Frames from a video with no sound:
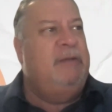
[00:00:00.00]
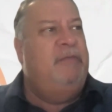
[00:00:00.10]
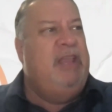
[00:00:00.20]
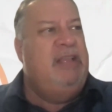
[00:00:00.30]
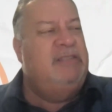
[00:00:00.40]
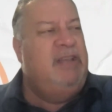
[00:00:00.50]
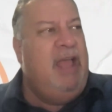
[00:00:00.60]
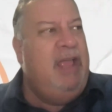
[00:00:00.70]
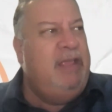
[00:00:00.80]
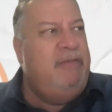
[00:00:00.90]
Things
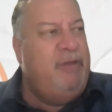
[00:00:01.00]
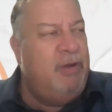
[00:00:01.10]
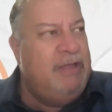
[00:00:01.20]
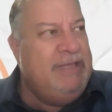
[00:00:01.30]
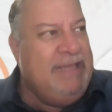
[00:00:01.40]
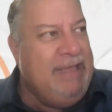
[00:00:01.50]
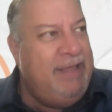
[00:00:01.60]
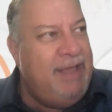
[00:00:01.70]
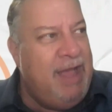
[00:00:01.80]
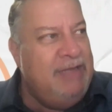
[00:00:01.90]
like, if you're a
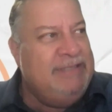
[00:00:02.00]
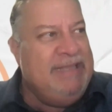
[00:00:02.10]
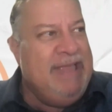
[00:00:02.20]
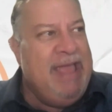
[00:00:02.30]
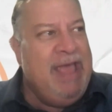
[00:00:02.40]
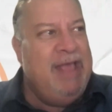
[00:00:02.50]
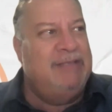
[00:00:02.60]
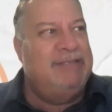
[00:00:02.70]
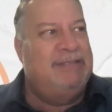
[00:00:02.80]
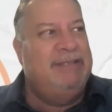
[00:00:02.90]
geek,
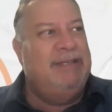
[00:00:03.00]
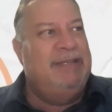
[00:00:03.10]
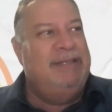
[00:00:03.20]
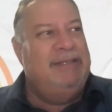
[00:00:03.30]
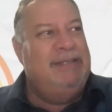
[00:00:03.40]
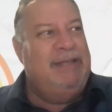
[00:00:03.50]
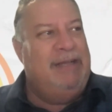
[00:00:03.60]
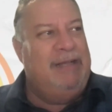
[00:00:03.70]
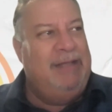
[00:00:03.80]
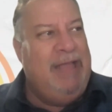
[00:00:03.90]
ITS,
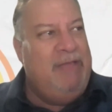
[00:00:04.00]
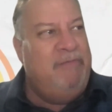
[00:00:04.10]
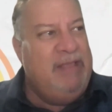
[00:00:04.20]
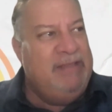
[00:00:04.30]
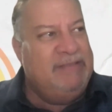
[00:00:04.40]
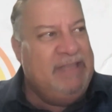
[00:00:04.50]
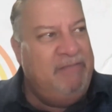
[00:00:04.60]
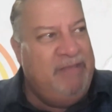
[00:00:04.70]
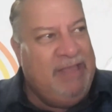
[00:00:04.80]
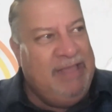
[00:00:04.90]

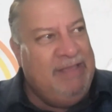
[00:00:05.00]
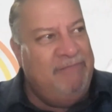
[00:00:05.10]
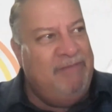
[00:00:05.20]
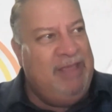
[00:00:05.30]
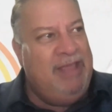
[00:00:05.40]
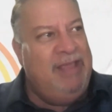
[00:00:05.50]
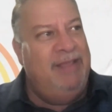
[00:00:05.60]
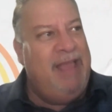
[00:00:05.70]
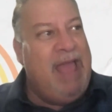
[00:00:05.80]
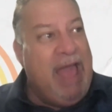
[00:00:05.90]
AVCV,
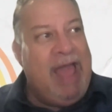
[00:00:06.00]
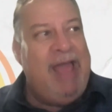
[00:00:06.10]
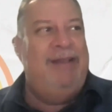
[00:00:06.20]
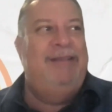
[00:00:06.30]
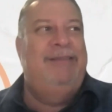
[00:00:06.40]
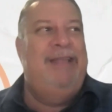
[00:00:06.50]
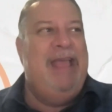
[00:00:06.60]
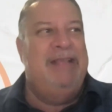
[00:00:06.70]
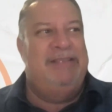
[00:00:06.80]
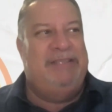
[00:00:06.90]
at
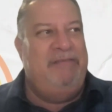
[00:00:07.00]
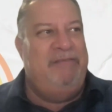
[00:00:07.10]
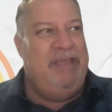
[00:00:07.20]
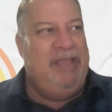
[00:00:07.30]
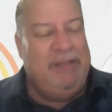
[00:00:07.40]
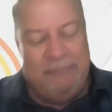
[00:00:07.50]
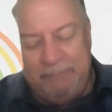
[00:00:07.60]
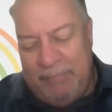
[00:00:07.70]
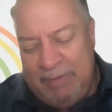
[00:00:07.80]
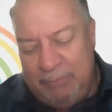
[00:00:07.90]
STV,
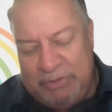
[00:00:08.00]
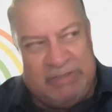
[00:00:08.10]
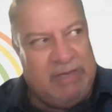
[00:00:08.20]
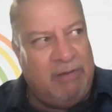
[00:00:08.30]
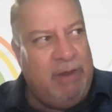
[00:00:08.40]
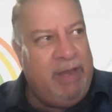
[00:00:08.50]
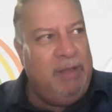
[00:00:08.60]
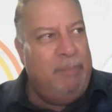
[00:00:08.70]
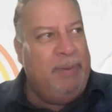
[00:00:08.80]
which is a great